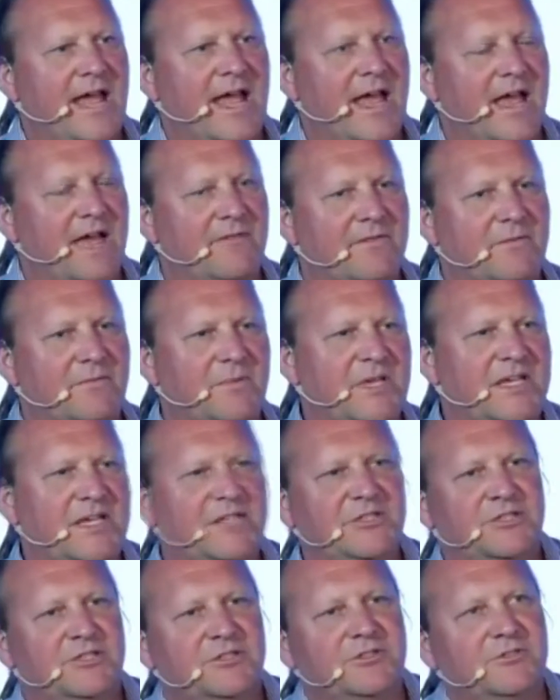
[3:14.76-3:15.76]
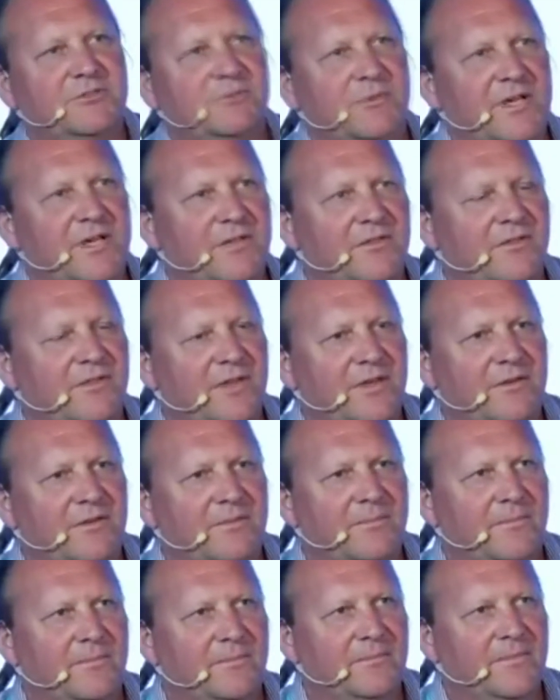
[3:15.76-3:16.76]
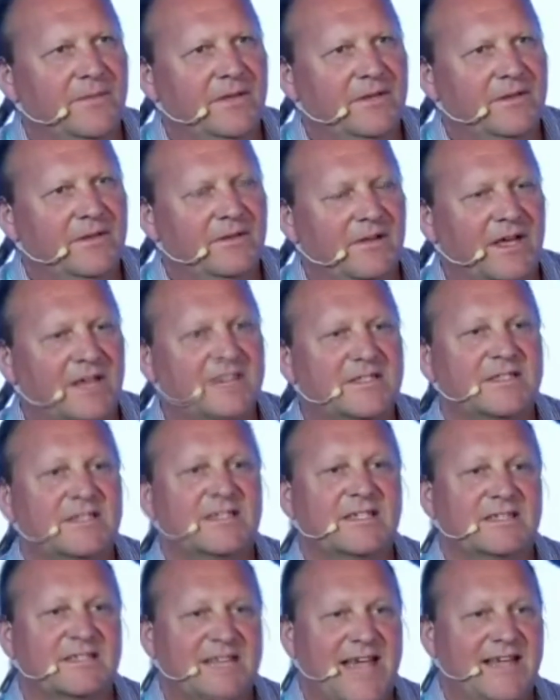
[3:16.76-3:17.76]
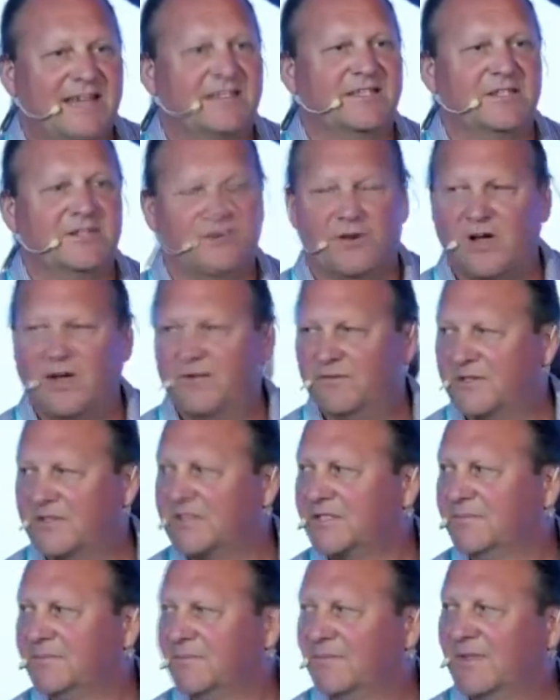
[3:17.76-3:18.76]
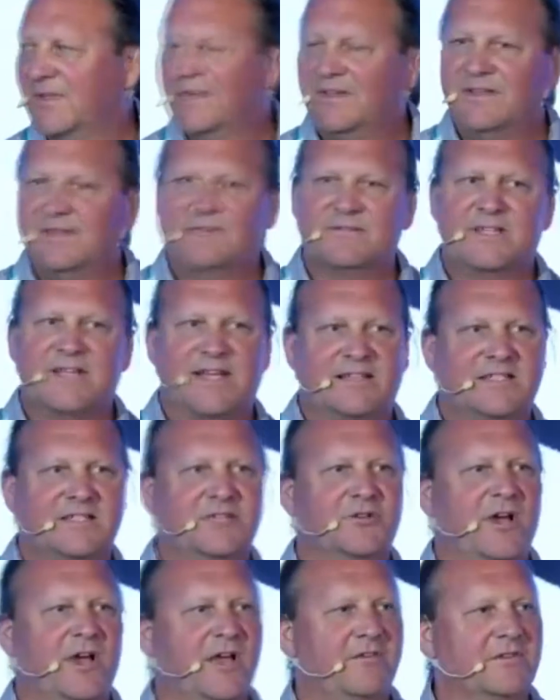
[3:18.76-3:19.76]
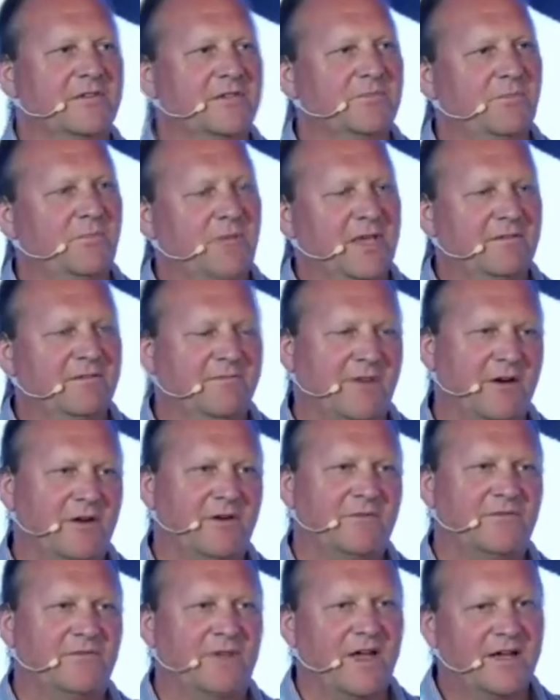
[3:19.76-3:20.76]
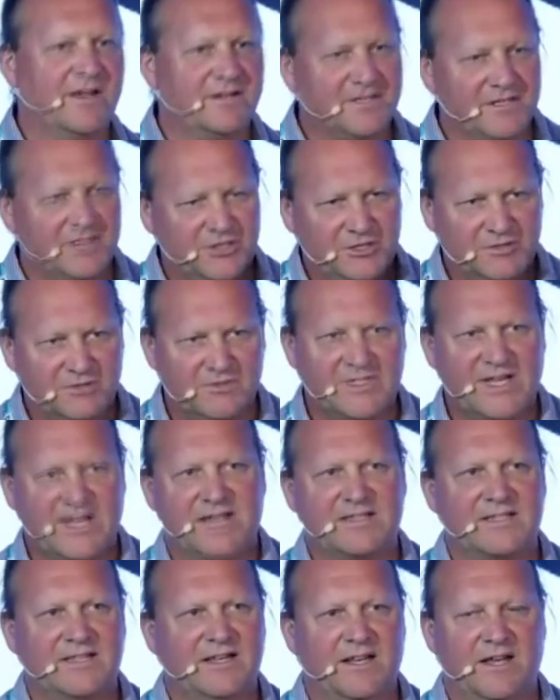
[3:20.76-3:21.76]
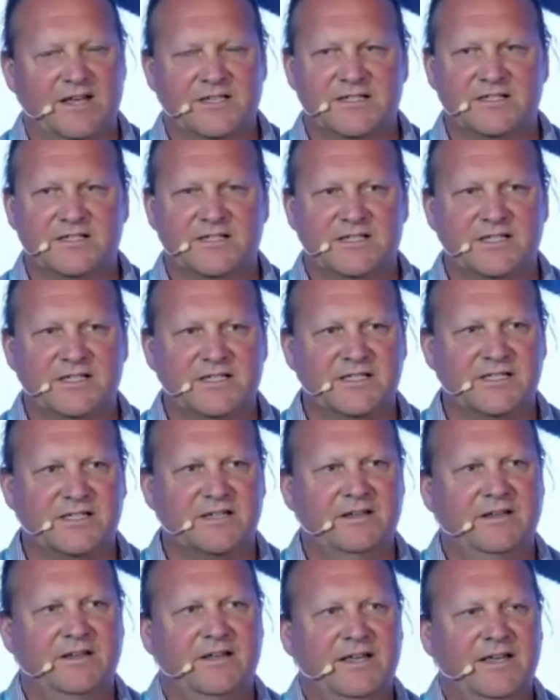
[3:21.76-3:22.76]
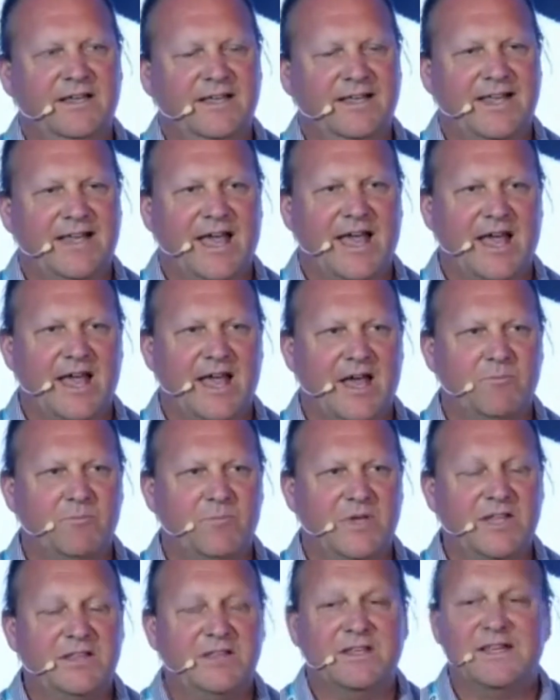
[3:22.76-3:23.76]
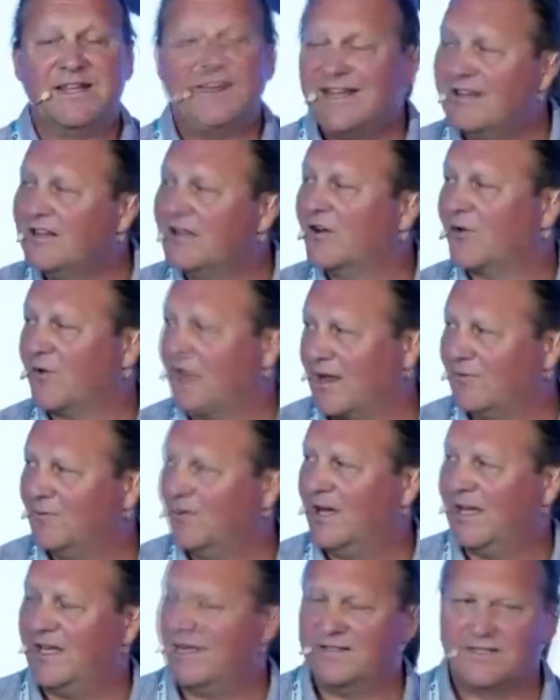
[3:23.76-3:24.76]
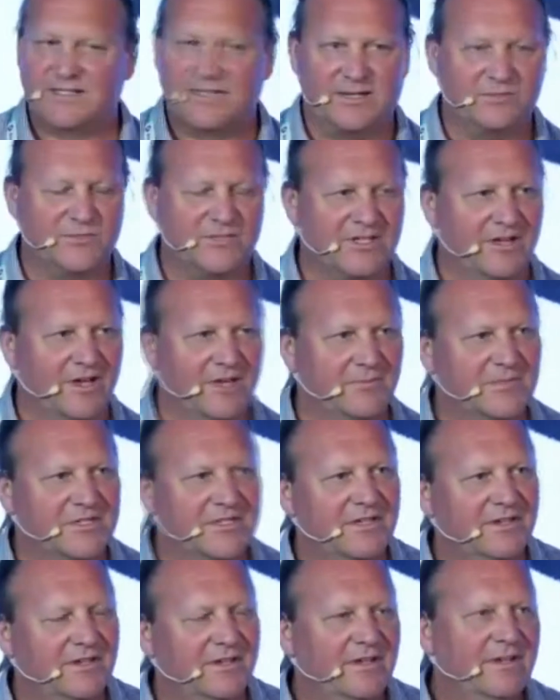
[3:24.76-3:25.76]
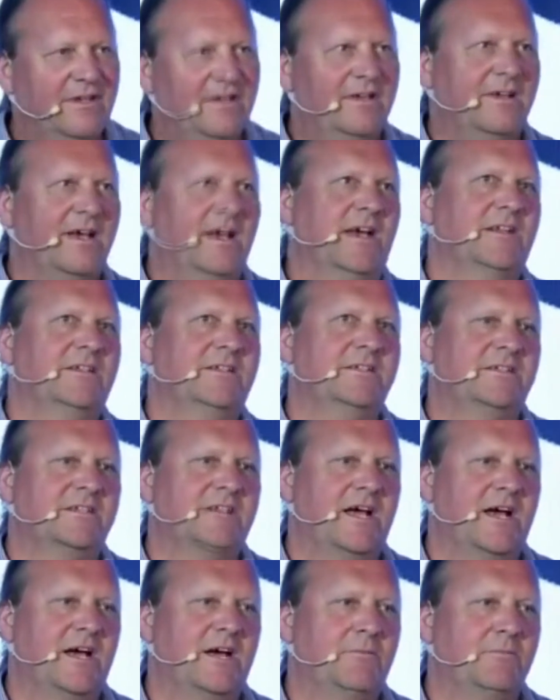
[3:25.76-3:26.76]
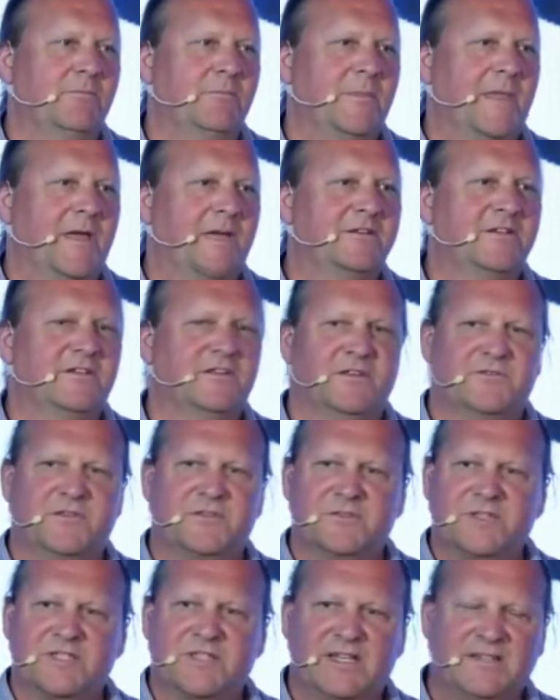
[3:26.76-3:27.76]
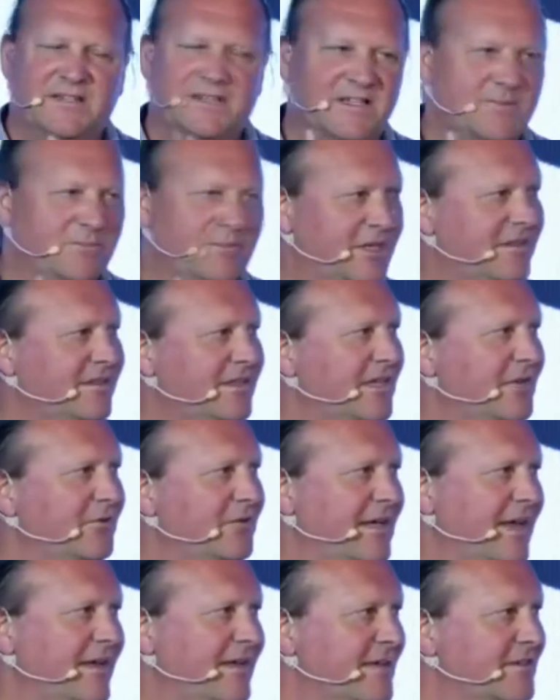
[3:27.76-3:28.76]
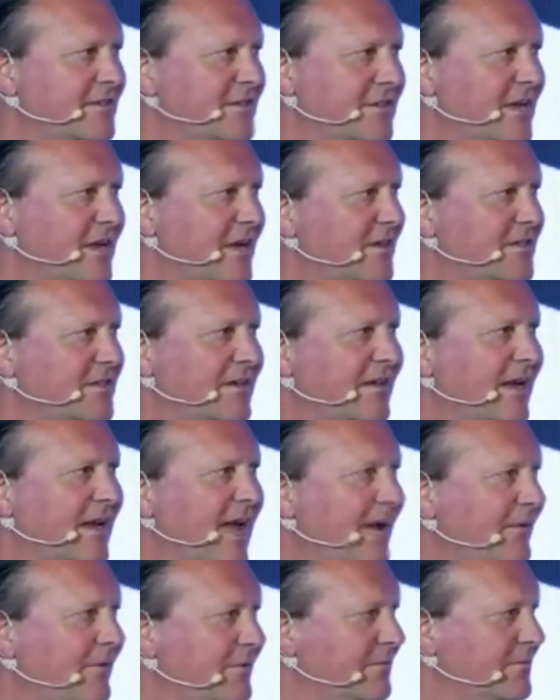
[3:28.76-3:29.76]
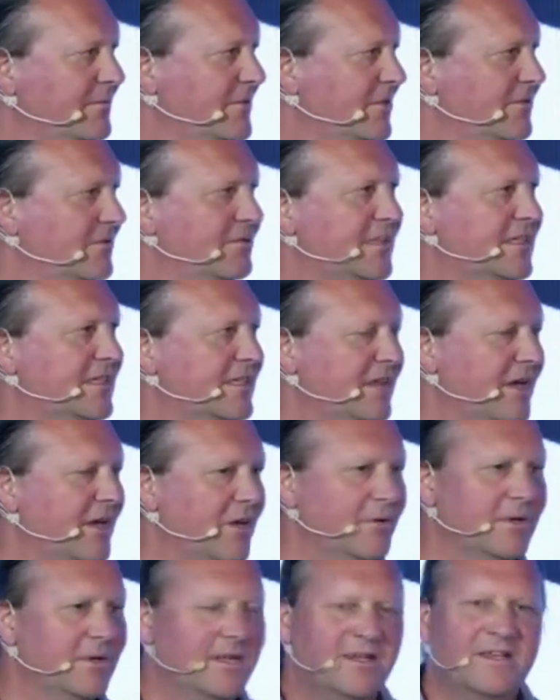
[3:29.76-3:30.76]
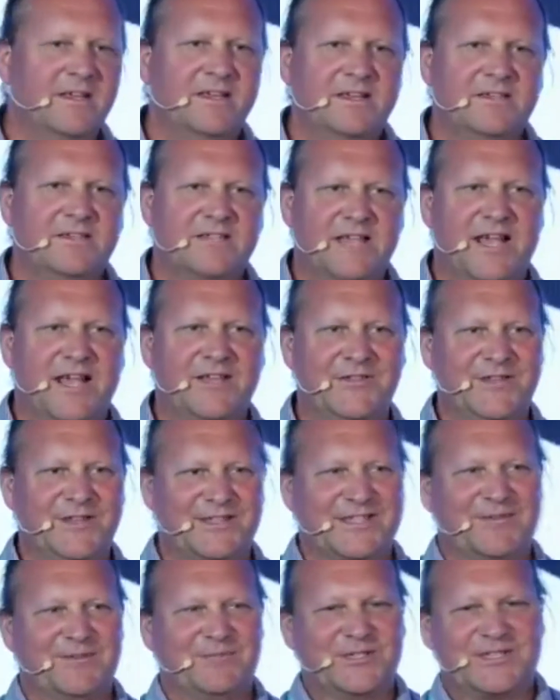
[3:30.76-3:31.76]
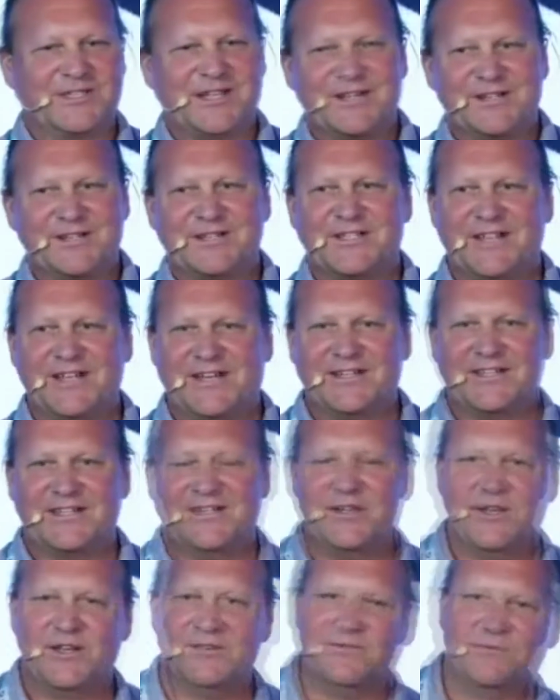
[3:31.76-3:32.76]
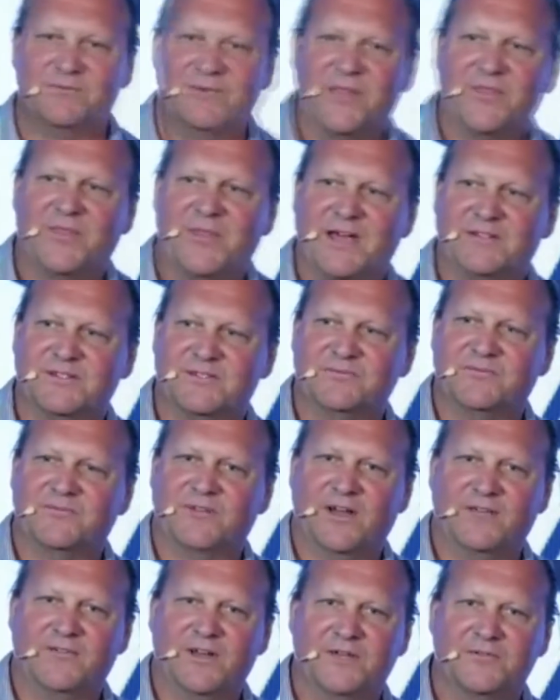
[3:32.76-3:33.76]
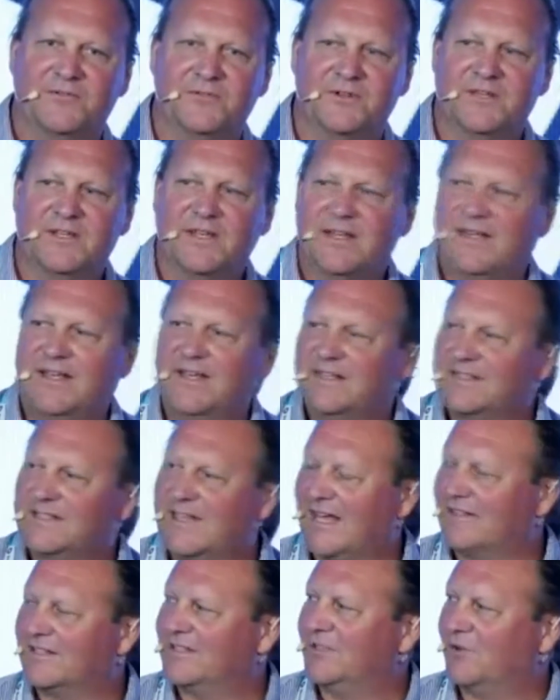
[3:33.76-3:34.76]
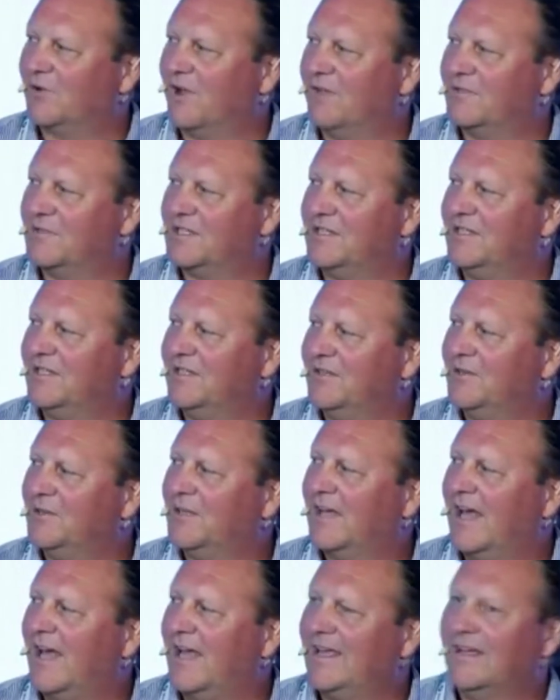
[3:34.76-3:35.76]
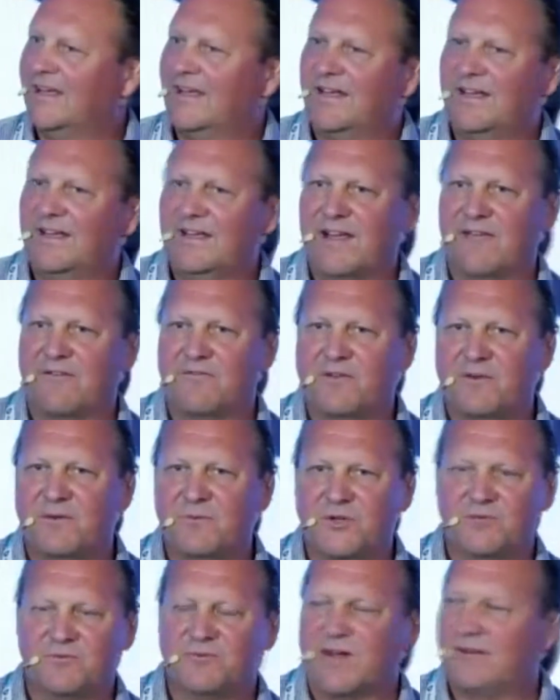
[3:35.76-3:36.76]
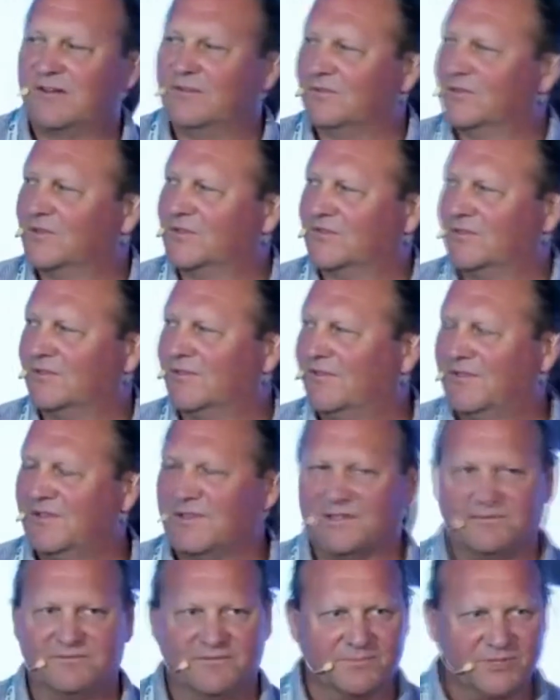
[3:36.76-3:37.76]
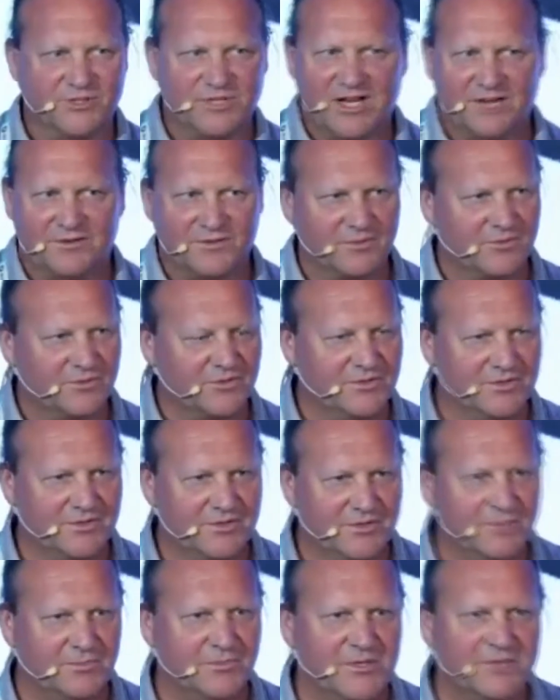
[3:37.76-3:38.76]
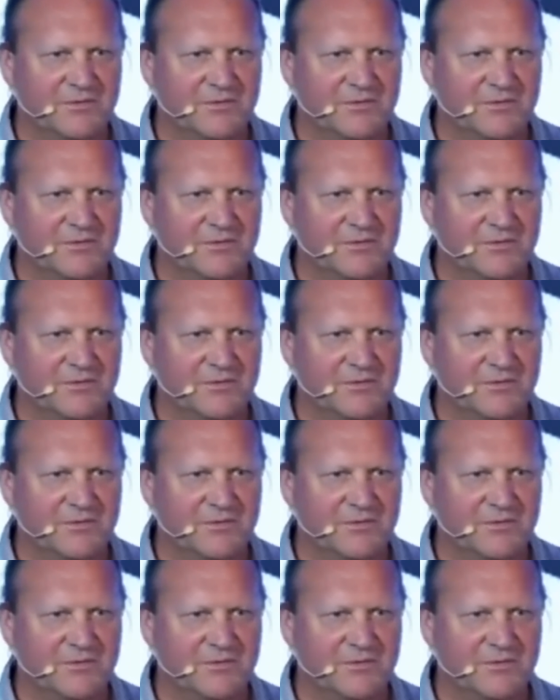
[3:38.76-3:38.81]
have a big issue with licensing taxi drivers. Taxi drivers being verified and issued taxi licenses in an incorrect way sometimes. And I don't know if you've seen this, but in the UK there's an article out 2 weeks ago saying that someone's done a study and over 1,500 taxi drivers in the UK have criminal records for everything from child abuse